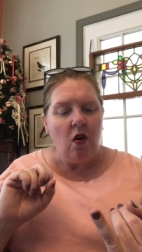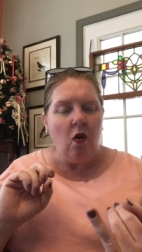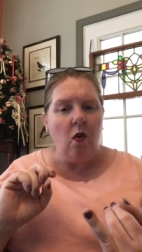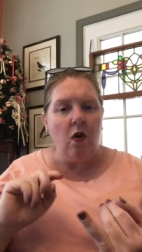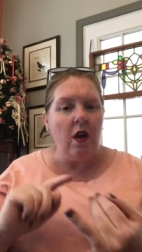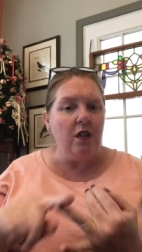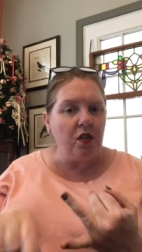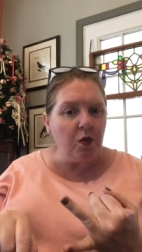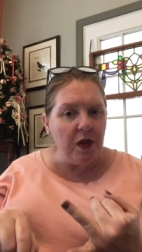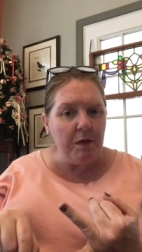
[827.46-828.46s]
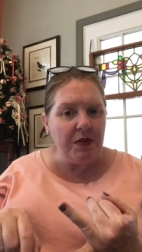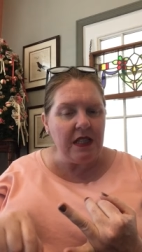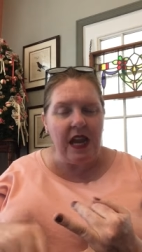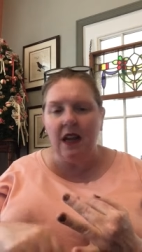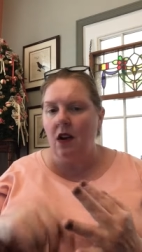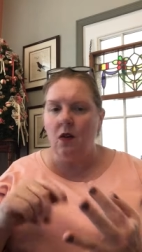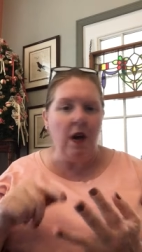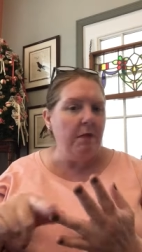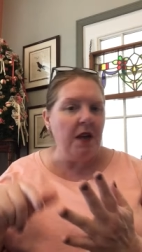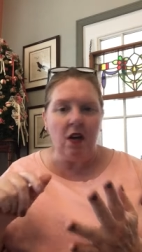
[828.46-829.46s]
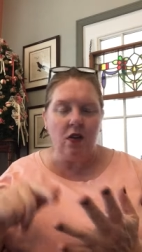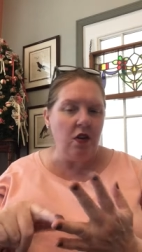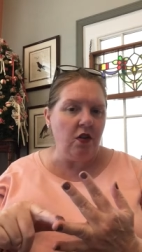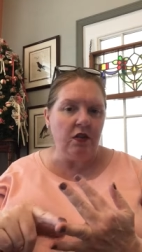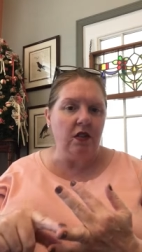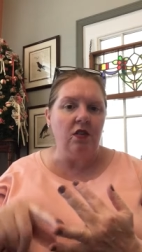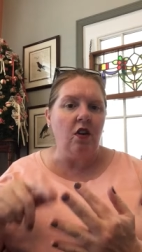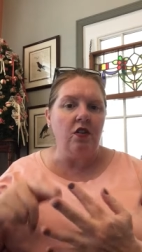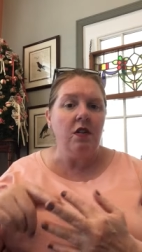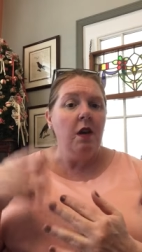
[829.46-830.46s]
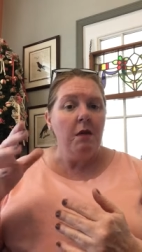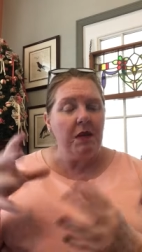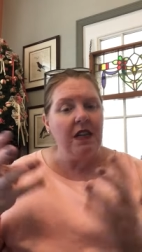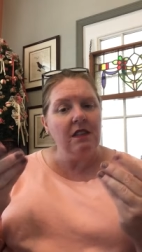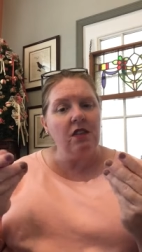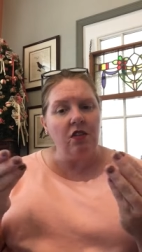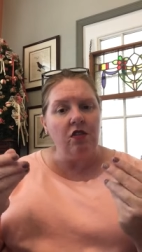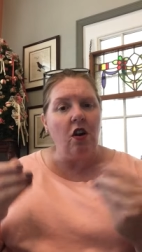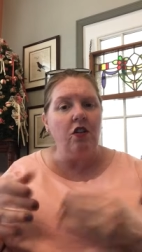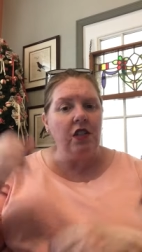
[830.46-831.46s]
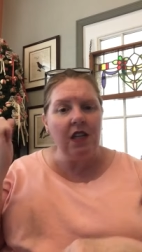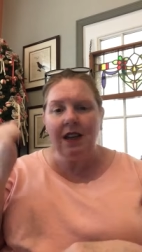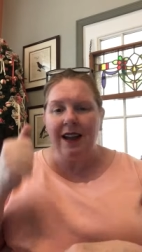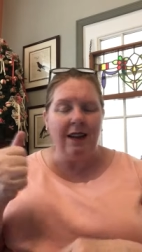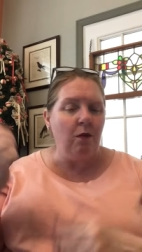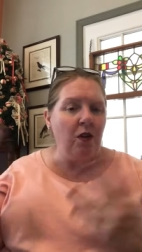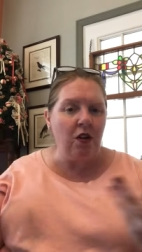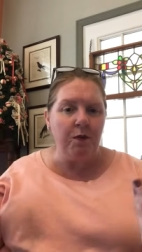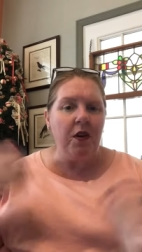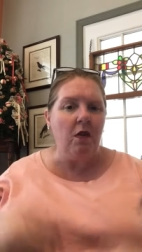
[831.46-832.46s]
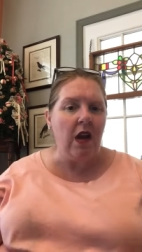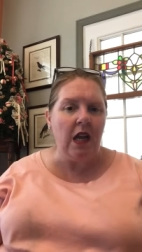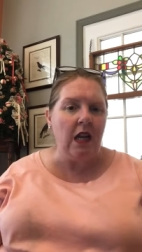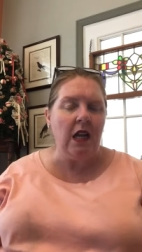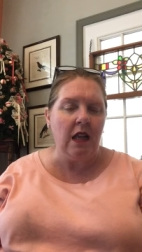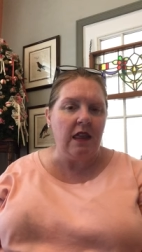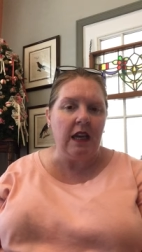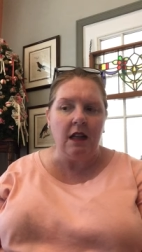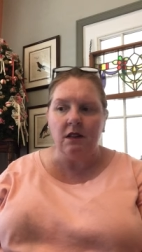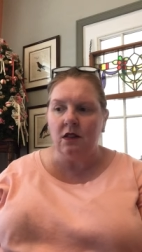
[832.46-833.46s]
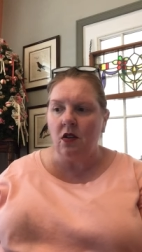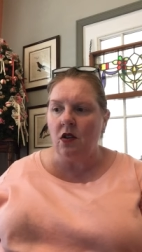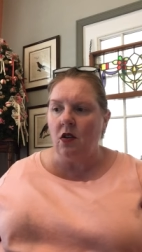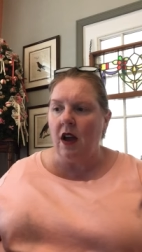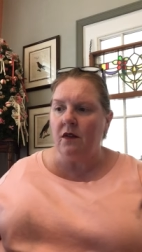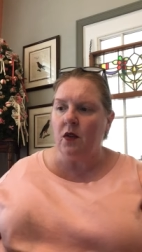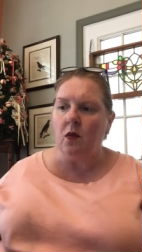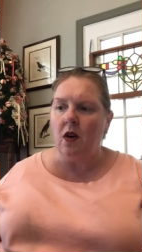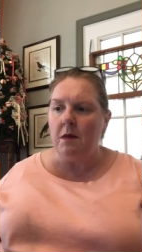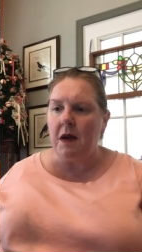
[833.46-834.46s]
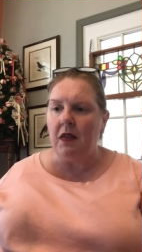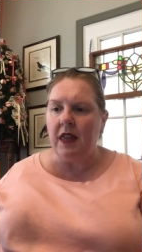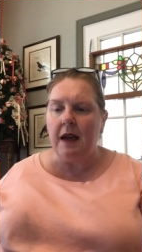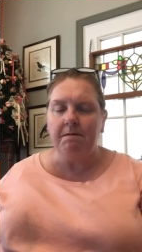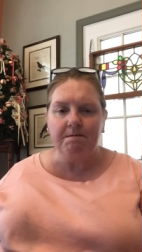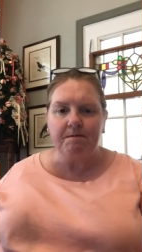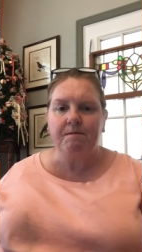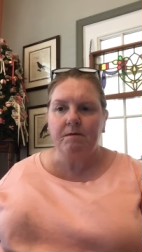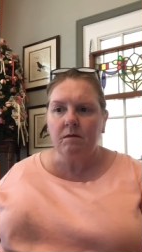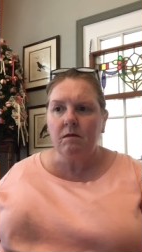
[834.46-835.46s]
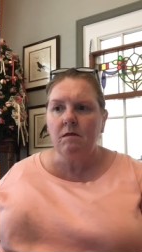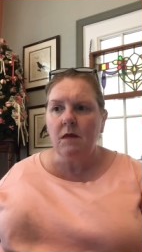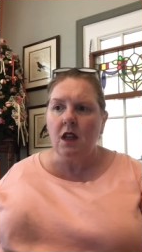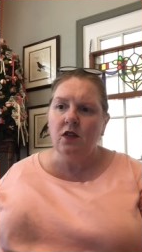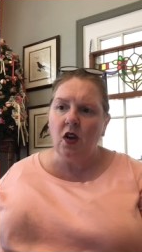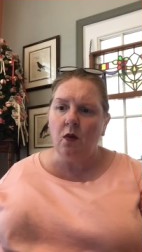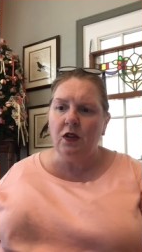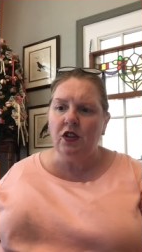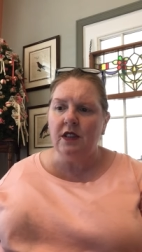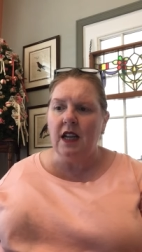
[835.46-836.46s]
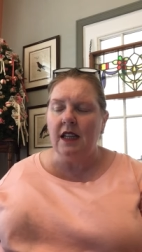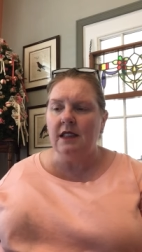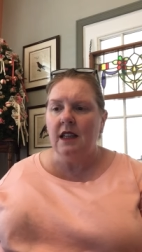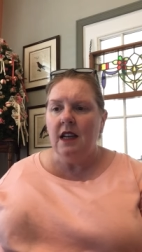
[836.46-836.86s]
or a sweet potato, I'm not going to use a starch because they're starchy, and when you puree it, it thickens. So you don't have to worry about that, so which is nice.